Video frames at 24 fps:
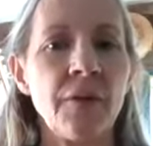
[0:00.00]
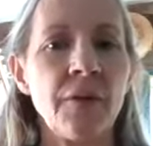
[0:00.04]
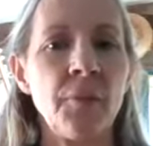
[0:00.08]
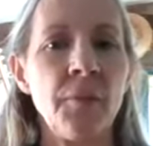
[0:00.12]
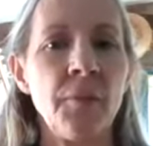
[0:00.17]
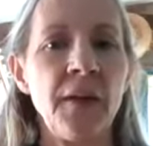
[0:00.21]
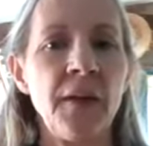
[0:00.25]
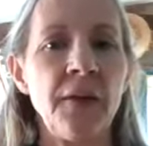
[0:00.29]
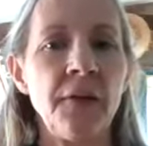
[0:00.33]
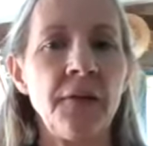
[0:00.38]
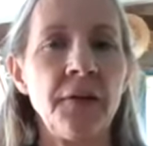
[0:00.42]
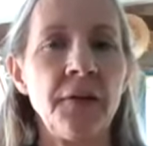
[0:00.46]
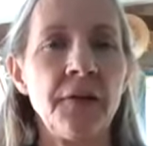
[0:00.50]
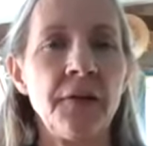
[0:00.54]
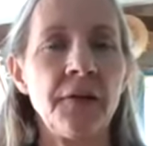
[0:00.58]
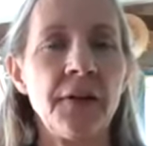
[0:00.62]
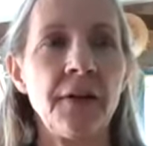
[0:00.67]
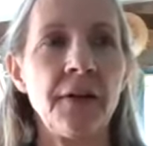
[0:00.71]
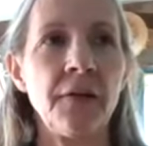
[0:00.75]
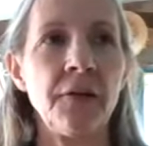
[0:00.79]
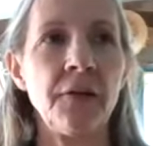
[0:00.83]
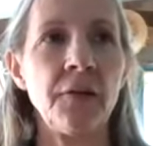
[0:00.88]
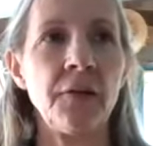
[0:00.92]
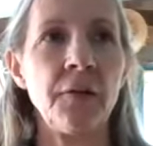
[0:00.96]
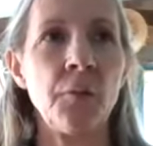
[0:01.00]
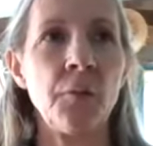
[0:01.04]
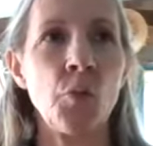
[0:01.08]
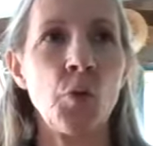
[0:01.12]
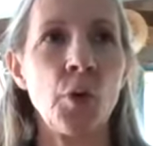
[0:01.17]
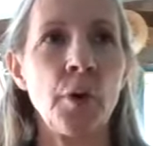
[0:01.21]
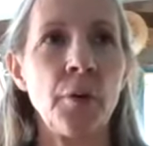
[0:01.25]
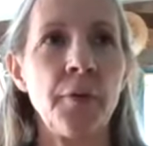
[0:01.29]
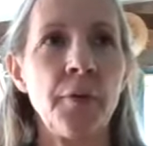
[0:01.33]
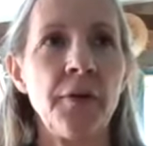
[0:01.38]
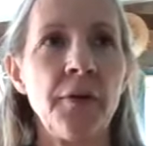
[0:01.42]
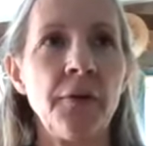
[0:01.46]
The amazing thing is, the
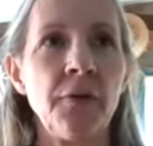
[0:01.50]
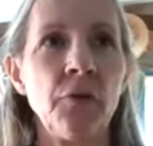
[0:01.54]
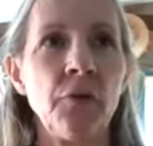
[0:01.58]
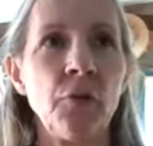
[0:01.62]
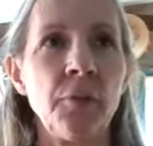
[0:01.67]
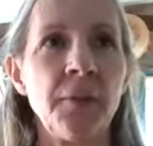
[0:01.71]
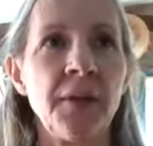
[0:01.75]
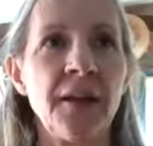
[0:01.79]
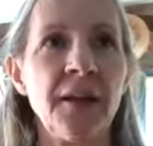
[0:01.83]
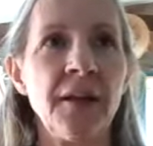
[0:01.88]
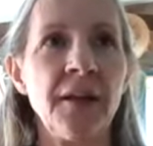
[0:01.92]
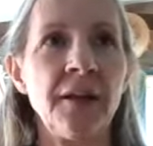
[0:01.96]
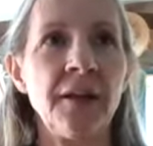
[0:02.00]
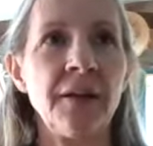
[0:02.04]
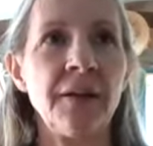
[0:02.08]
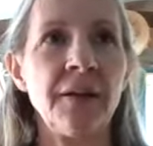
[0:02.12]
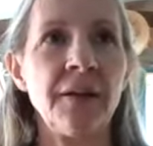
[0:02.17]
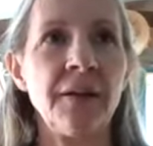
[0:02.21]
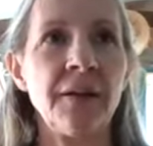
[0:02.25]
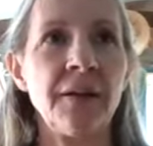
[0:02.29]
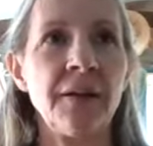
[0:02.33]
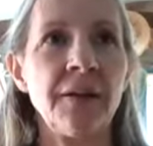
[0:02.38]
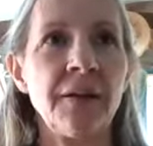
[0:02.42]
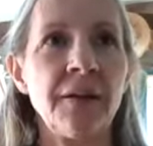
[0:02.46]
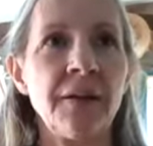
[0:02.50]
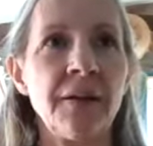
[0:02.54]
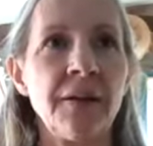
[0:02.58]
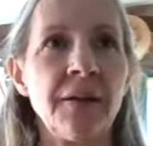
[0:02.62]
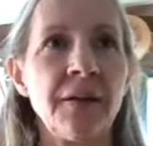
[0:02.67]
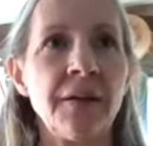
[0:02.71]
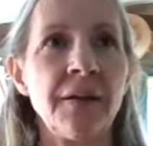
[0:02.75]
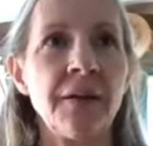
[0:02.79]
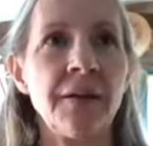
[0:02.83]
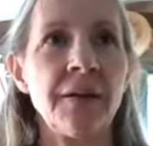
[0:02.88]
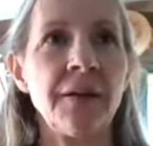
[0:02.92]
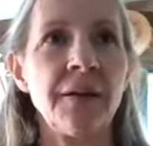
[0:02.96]
more we zoom in,
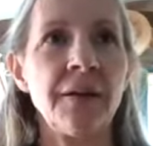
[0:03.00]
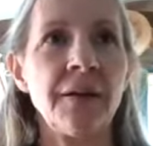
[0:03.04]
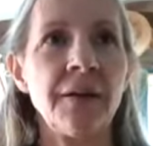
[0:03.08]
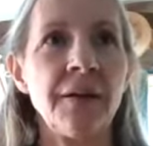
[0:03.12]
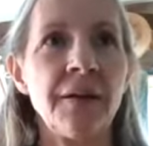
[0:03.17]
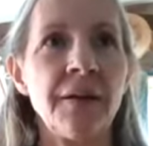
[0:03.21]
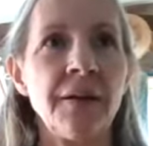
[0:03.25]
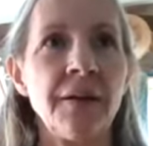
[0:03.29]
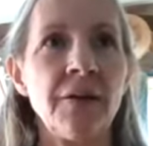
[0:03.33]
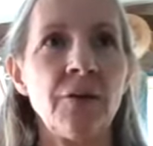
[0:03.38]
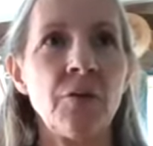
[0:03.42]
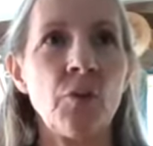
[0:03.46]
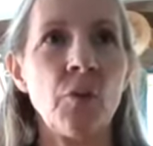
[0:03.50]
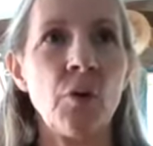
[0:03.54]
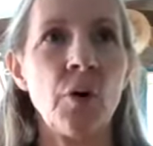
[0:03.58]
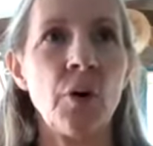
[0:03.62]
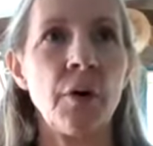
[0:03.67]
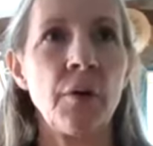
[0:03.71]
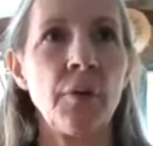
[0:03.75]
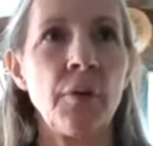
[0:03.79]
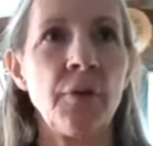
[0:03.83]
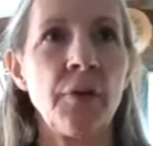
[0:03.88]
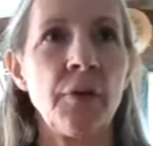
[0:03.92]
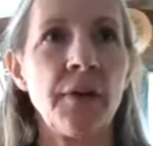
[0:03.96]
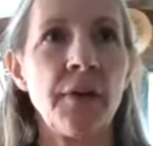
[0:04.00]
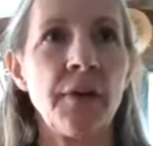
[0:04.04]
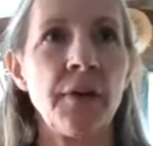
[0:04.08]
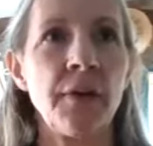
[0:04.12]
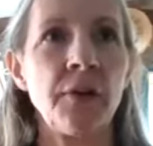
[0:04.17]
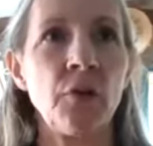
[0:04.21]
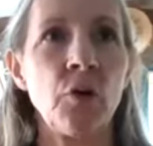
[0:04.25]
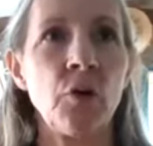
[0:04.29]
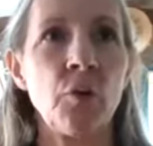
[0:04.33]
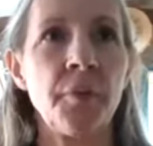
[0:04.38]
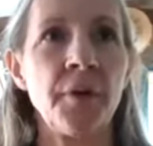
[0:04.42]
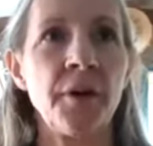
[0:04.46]
the more
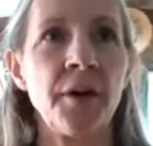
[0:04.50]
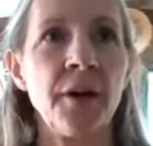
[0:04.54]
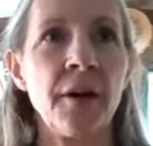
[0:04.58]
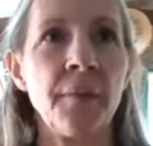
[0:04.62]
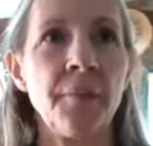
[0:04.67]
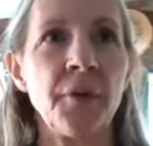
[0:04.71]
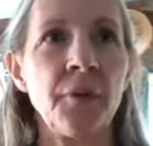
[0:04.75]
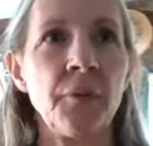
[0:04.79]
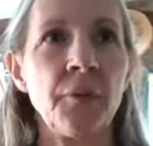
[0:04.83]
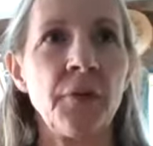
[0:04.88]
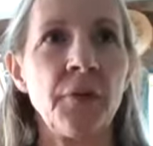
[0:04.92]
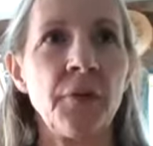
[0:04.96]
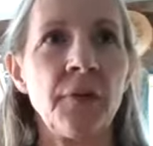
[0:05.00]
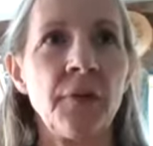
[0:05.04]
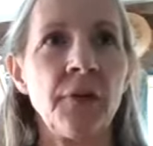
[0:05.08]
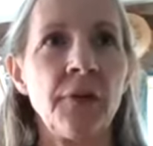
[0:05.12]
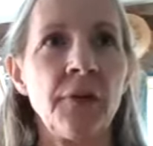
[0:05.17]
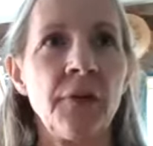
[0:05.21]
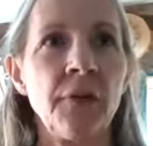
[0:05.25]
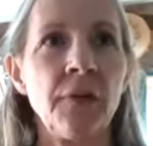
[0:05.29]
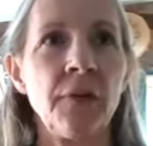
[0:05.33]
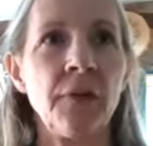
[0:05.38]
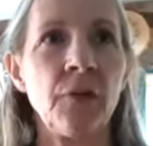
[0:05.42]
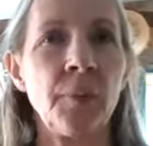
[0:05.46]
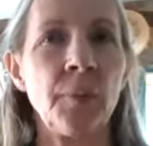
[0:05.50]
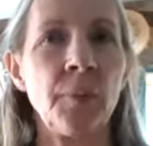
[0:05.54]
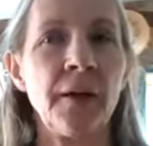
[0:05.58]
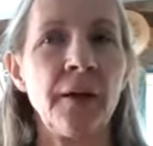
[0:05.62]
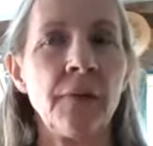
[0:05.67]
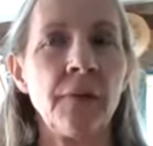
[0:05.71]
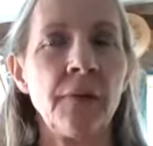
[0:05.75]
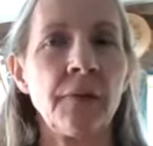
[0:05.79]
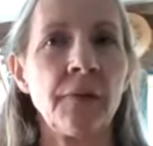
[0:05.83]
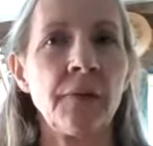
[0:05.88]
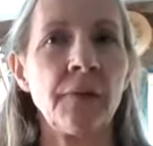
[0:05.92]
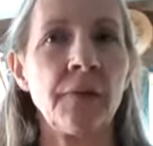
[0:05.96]
things open up and we see
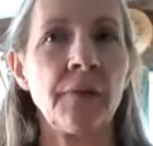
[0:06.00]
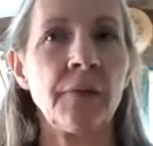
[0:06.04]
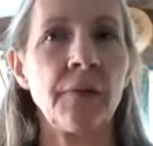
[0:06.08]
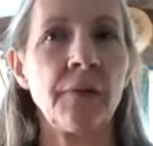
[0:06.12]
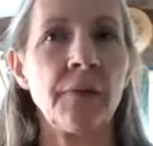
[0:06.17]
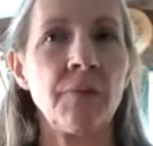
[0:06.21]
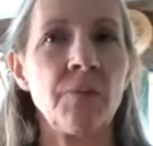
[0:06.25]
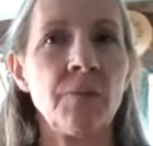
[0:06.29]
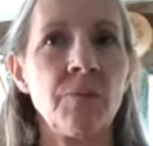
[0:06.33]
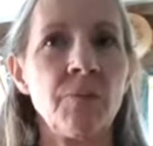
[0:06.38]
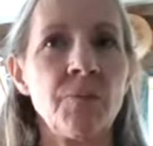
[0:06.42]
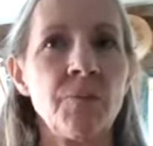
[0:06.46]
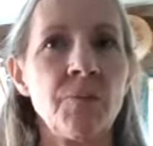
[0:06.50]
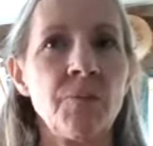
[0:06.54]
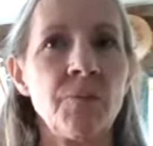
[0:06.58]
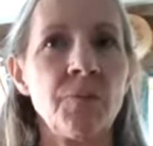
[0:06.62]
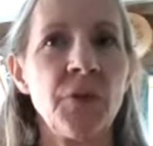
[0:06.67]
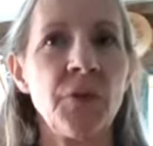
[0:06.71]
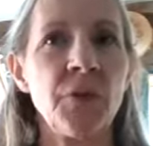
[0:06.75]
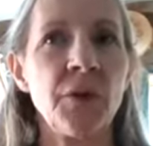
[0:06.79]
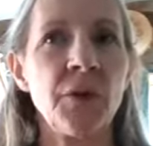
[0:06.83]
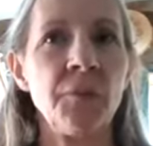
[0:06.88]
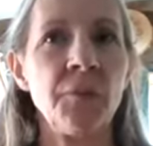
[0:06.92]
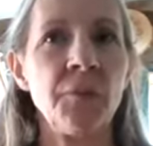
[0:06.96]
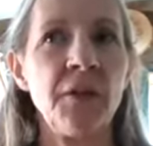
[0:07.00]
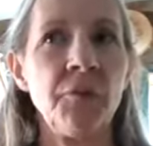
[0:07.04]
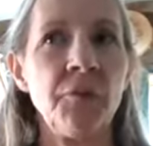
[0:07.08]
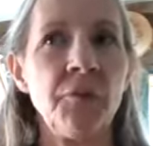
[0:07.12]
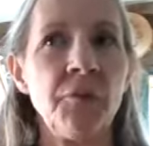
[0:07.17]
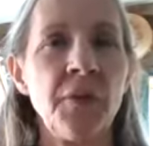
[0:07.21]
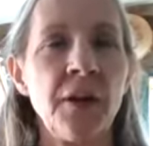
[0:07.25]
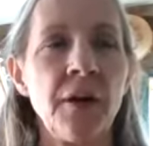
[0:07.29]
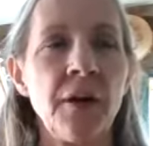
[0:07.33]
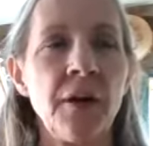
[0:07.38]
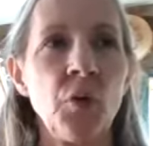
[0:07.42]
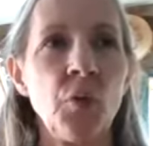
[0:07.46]
space. To
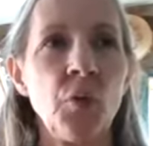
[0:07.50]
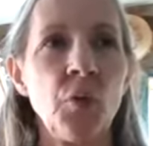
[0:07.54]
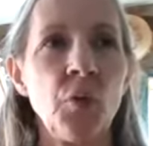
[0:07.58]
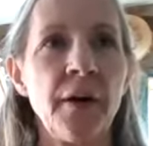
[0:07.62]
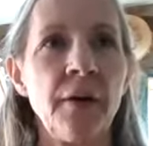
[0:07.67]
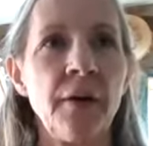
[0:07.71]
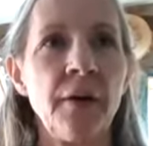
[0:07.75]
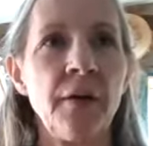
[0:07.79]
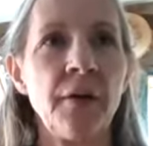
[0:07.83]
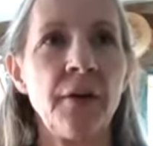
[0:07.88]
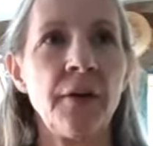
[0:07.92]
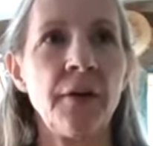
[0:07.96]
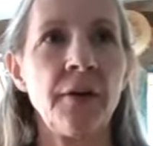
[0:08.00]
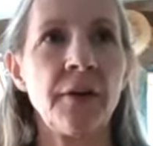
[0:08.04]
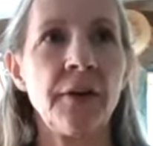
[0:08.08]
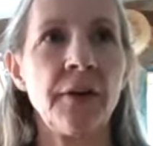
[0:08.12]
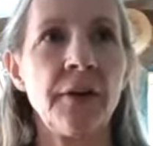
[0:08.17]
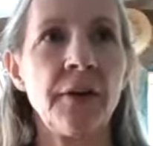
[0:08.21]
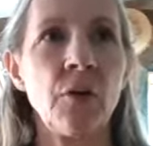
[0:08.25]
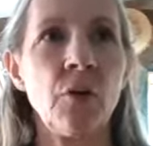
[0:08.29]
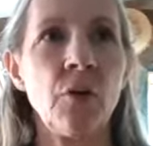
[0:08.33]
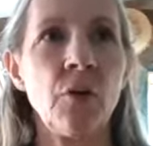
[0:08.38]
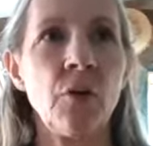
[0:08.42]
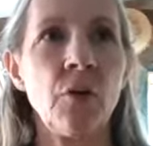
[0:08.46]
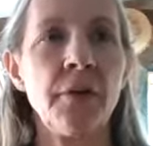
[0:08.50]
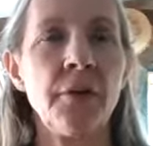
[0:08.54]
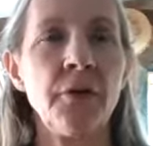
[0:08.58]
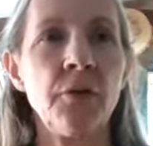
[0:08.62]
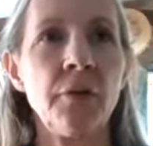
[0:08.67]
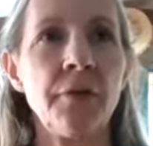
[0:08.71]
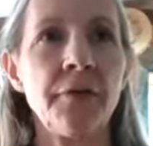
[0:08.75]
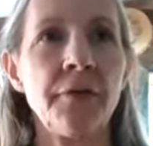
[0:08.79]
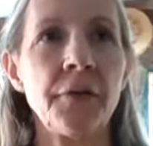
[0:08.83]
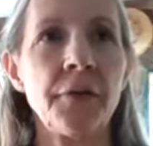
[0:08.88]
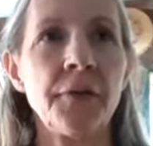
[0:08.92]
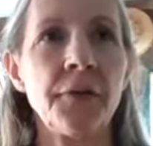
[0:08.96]
even become aware that it's like a whole
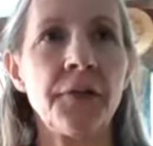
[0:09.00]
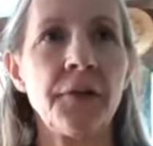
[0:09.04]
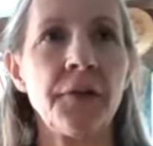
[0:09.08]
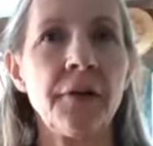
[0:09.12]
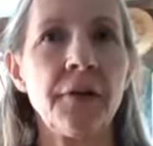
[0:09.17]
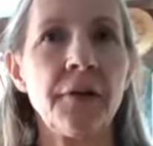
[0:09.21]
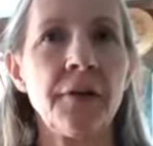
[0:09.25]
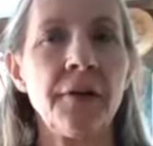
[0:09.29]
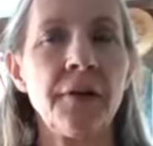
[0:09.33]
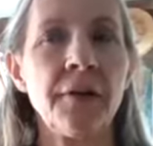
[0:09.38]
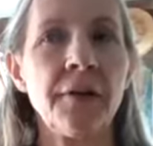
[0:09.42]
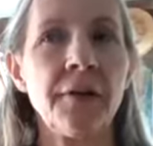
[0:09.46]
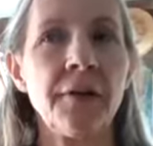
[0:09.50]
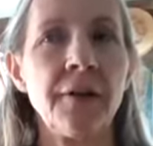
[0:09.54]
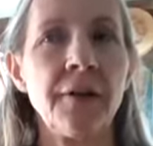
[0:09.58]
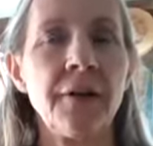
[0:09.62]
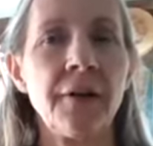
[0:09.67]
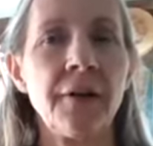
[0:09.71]
universe in here.